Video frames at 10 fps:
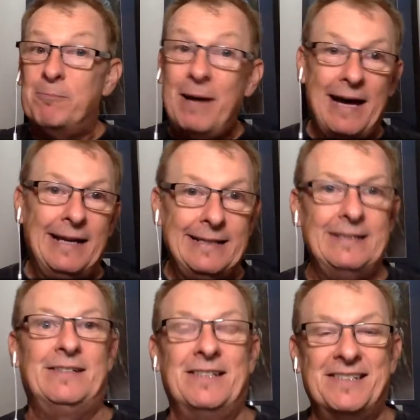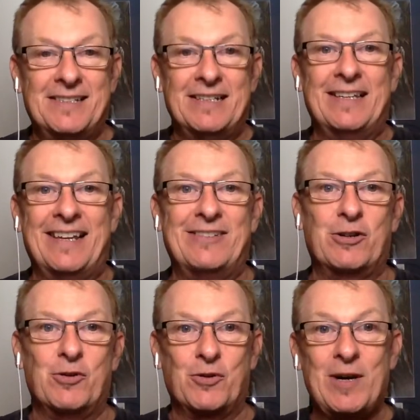but it's just eh,
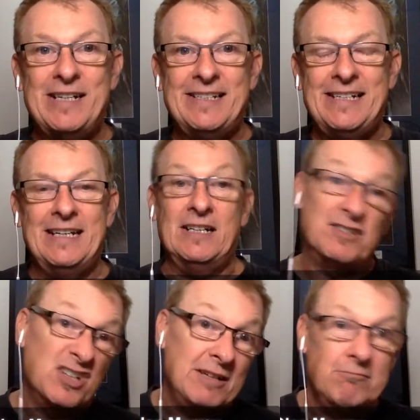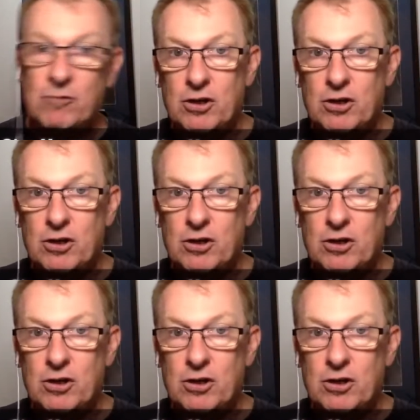things are going crazy and it's good,